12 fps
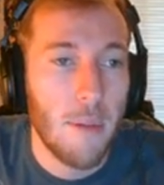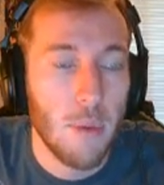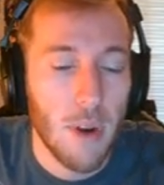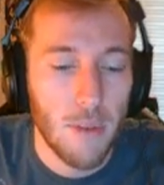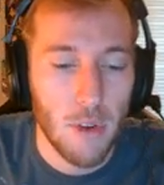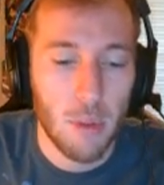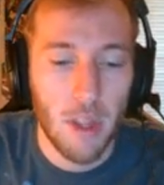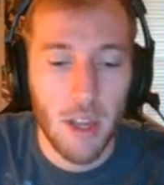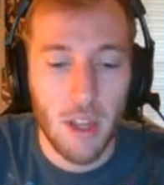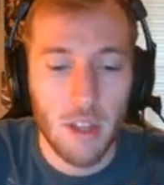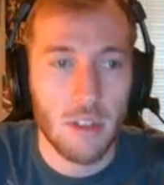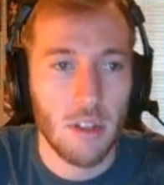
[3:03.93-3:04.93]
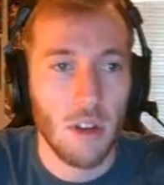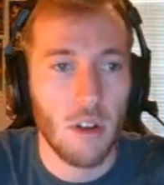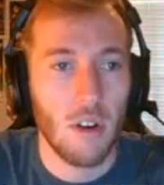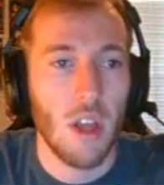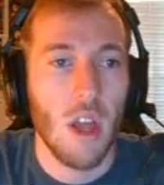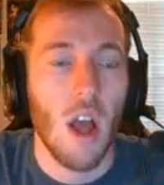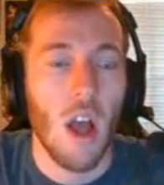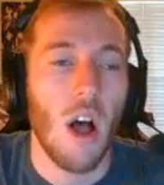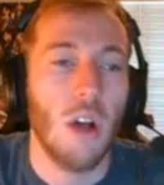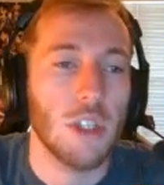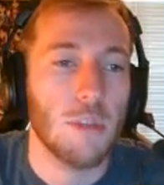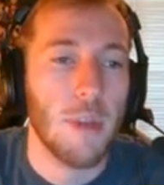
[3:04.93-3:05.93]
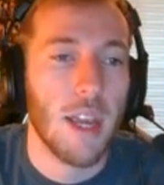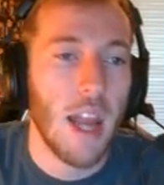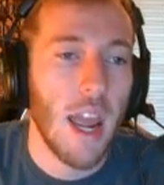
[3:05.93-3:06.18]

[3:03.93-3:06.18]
whenever you play it. So I'll just make an